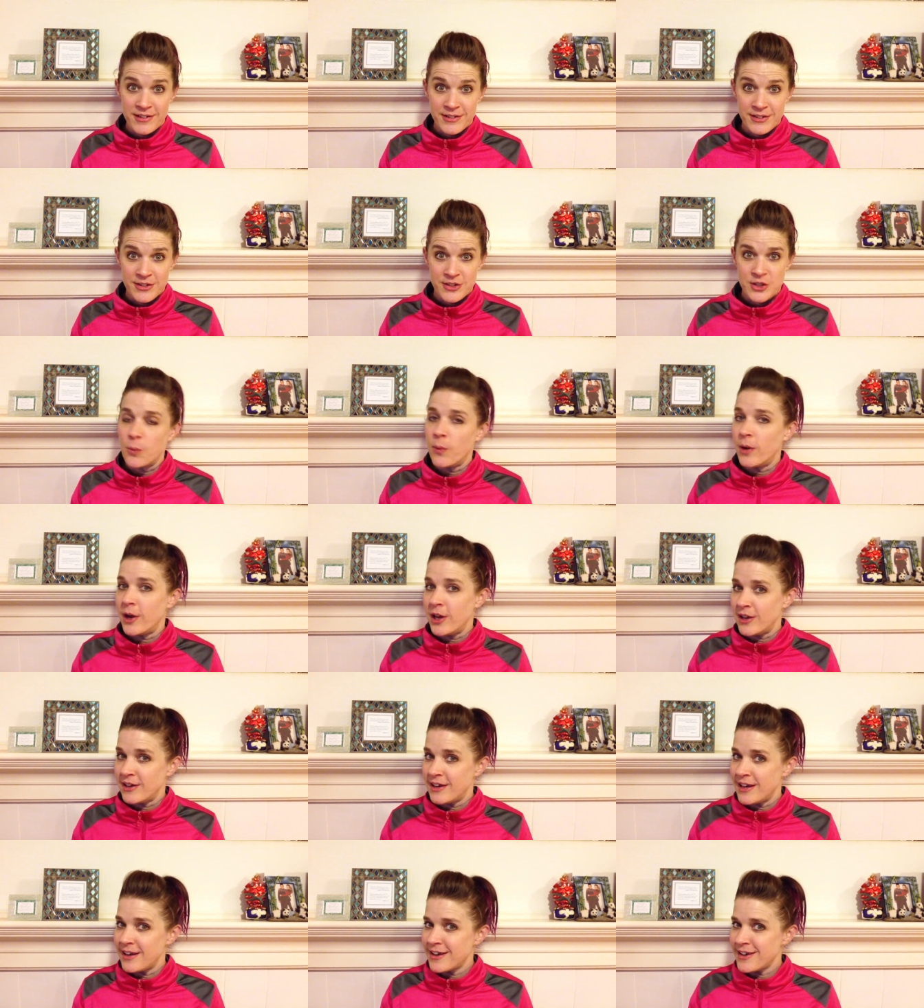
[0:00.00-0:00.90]
So what do
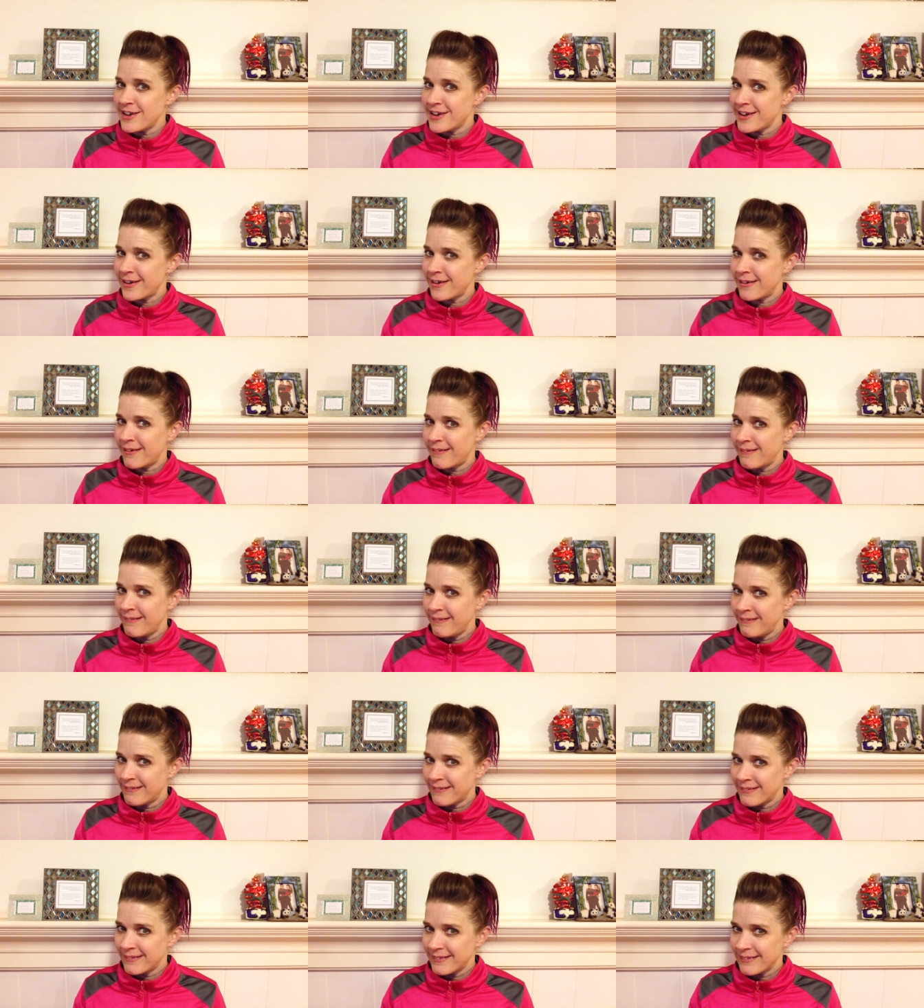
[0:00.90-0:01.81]
you need to do
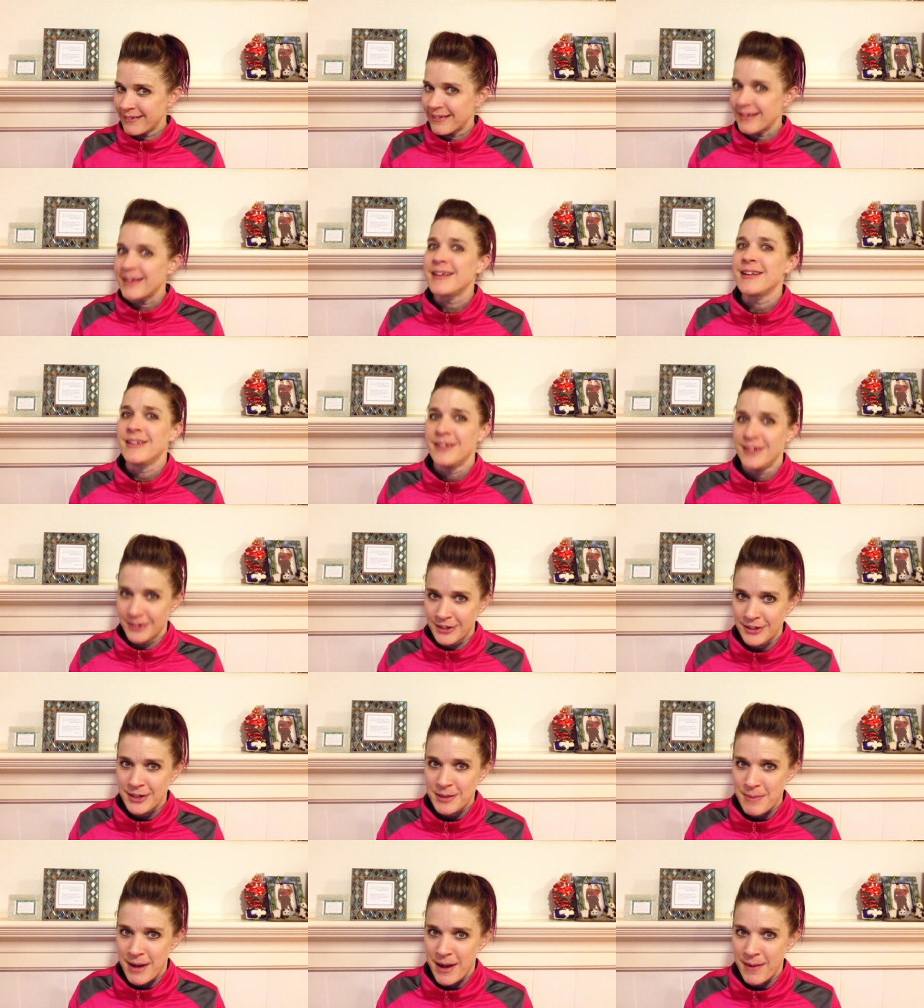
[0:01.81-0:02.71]

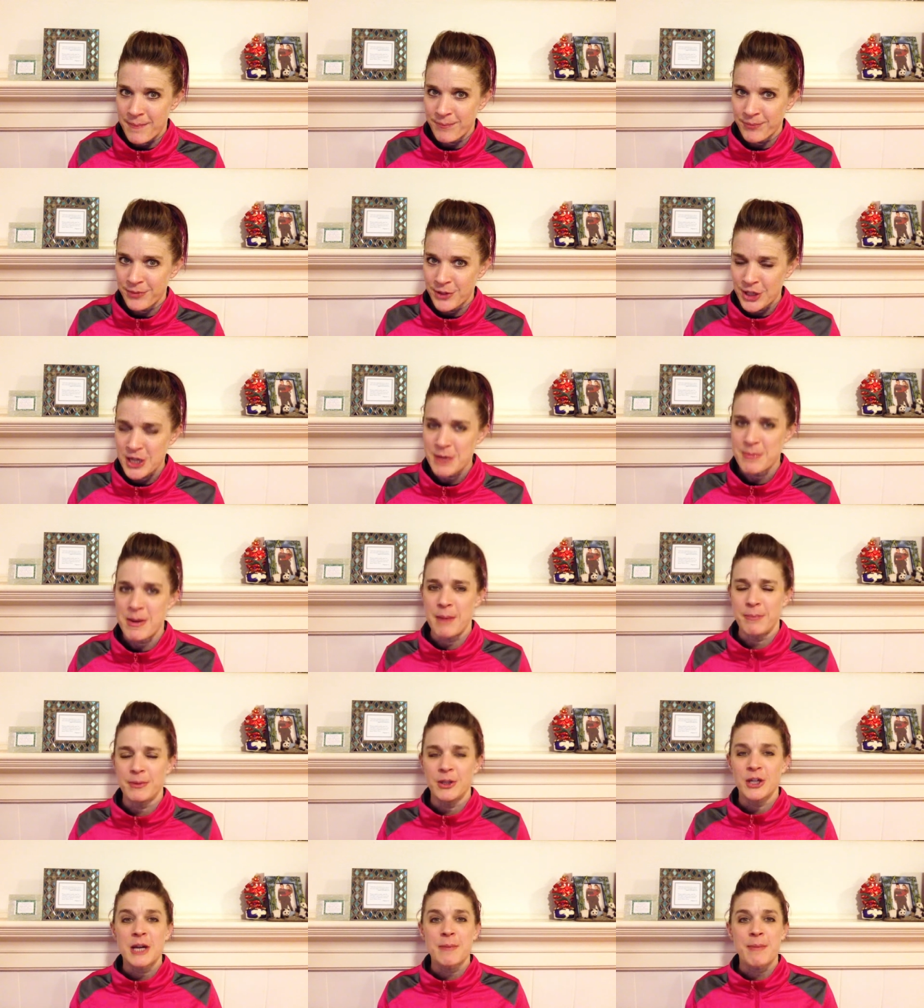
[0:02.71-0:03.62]
look them up. Look them
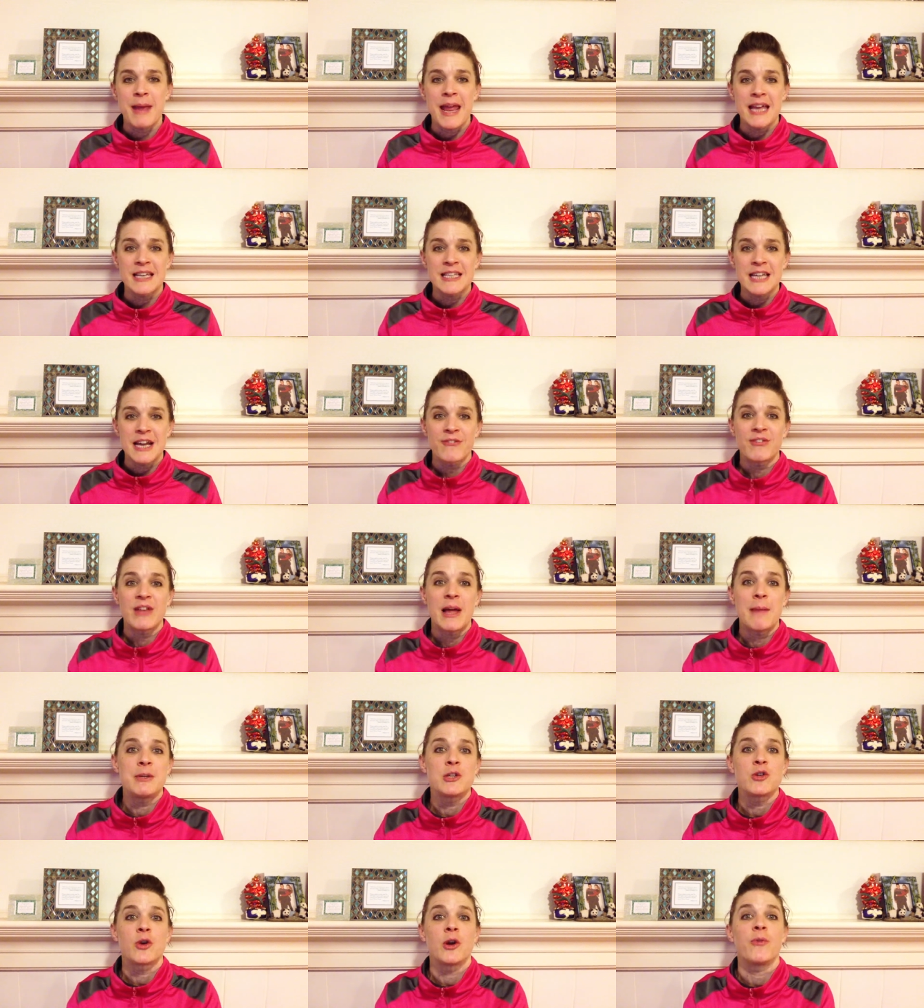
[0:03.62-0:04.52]
up. Look up
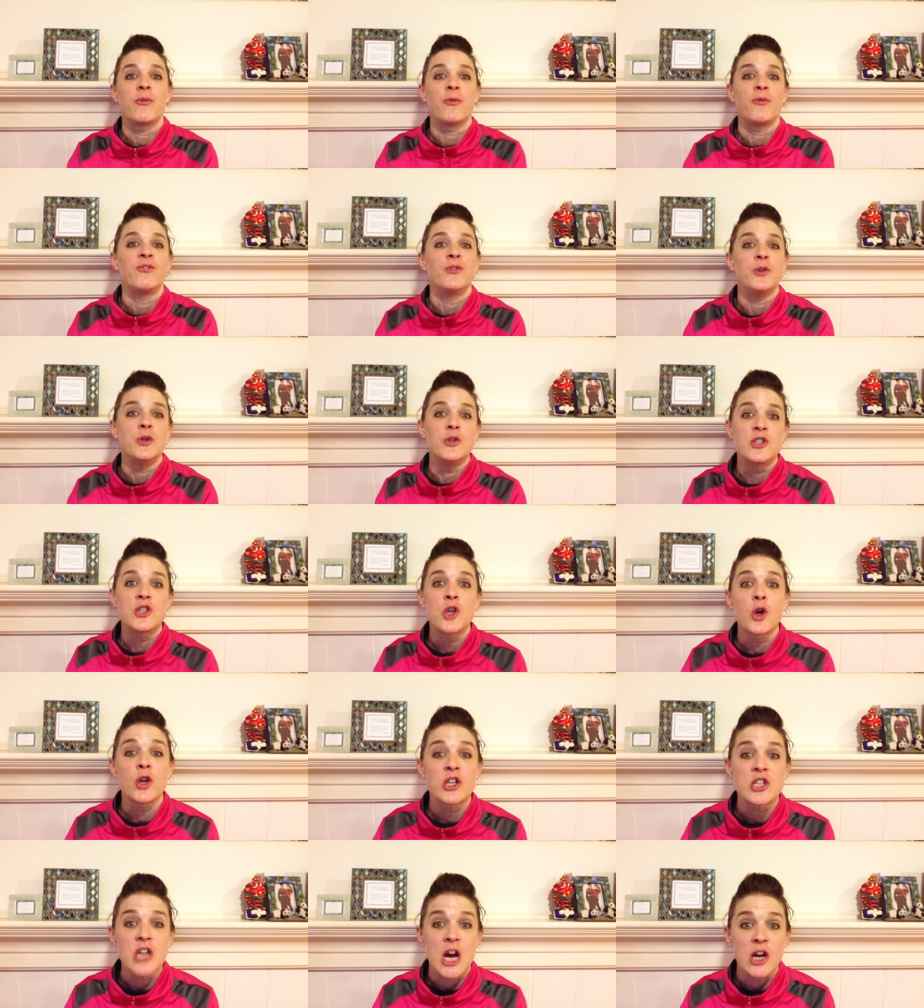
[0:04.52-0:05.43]
anti-inflammatory foods.
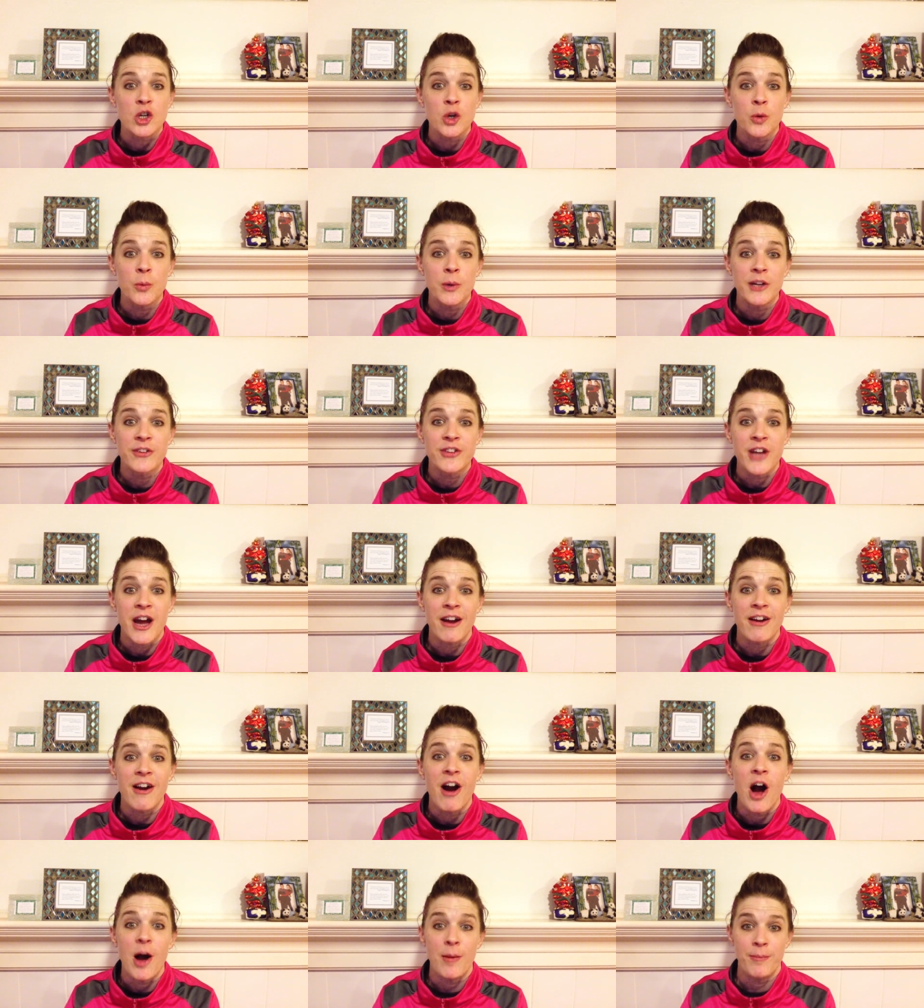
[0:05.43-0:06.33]
Go to
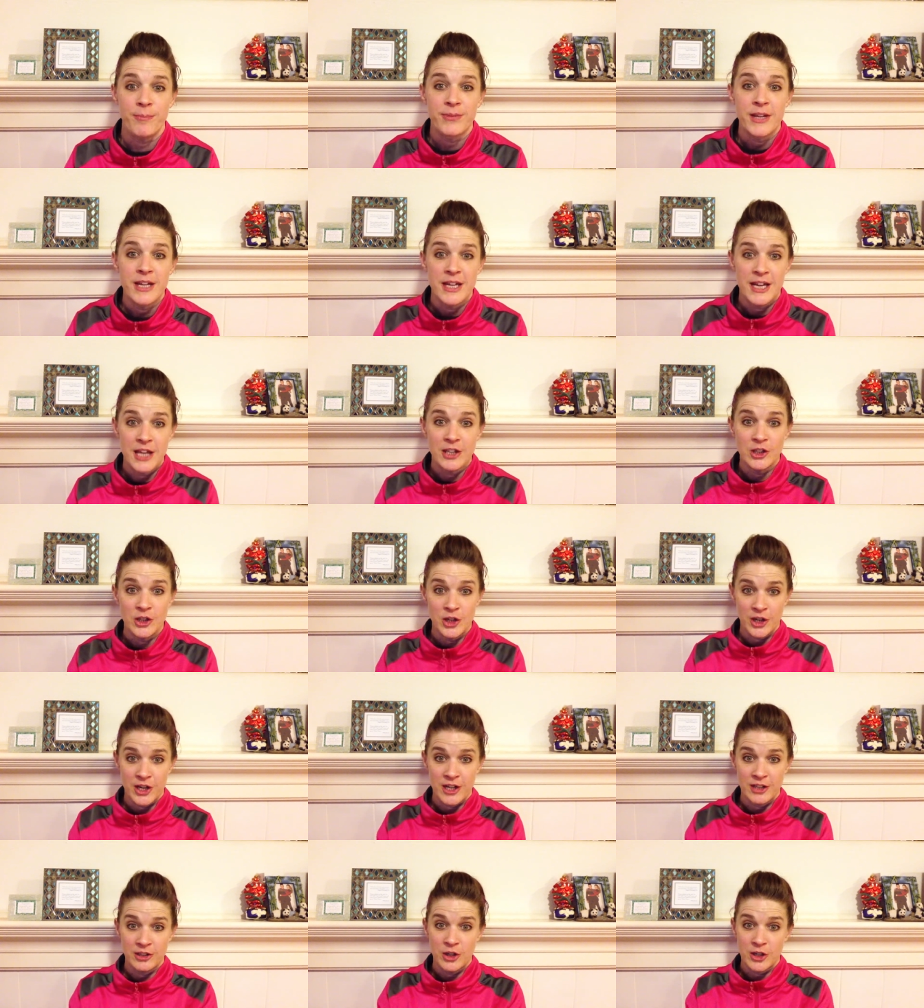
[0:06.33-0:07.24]
drweil.com and
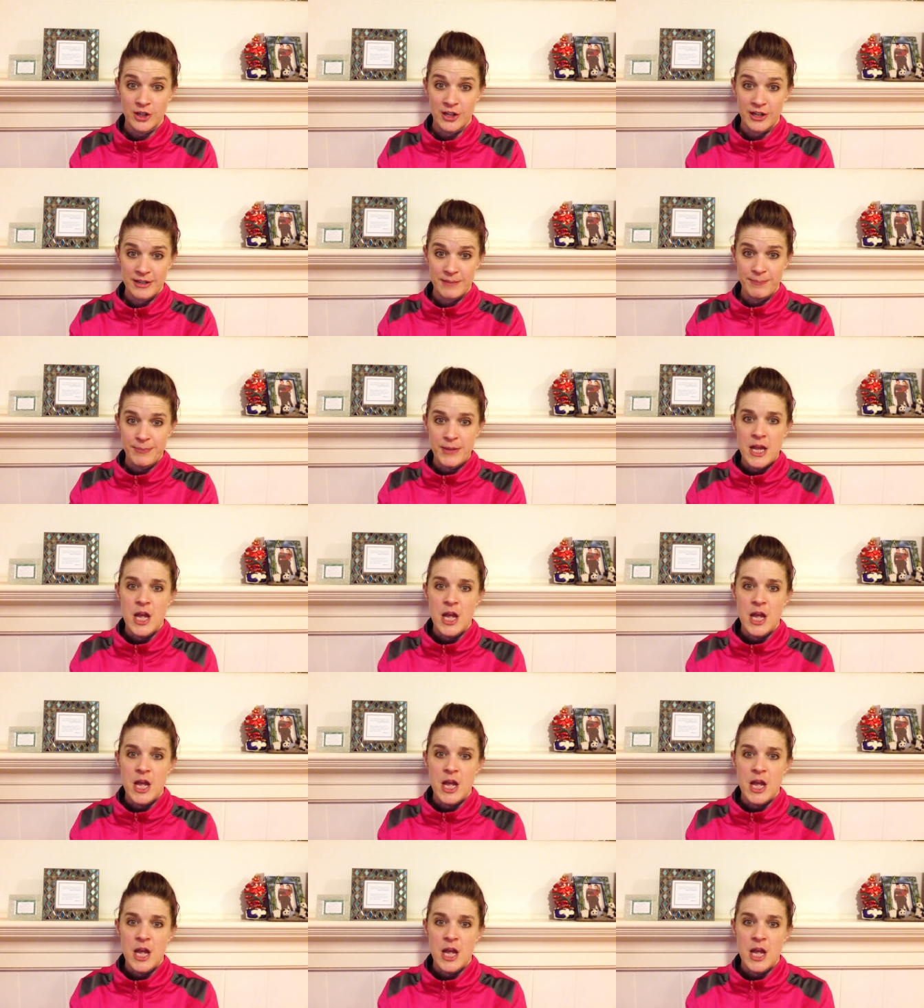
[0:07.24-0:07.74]
look. Look it.